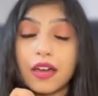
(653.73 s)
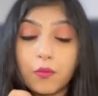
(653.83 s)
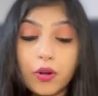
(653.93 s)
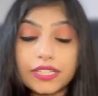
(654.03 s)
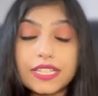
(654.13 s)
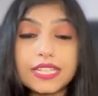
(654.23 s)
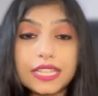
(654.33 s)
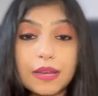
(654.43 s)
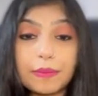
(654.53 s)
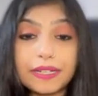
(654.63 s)
what is the
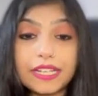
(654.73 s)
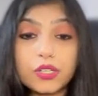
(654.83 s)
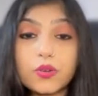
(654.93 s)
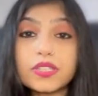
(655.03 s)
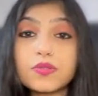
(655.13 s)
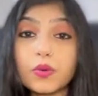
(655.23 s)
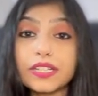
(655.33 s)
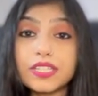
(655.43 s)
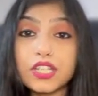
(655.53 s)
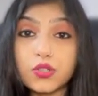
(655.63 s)
therapeutic dose, what
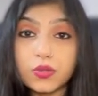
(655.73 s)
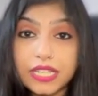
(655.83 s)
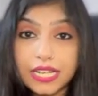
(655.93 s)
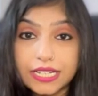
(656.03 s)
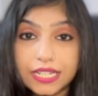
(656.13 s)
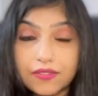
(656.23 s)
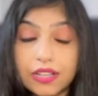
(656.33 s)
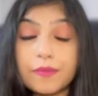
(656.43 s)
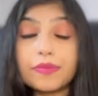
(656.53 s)
is the dosing interval.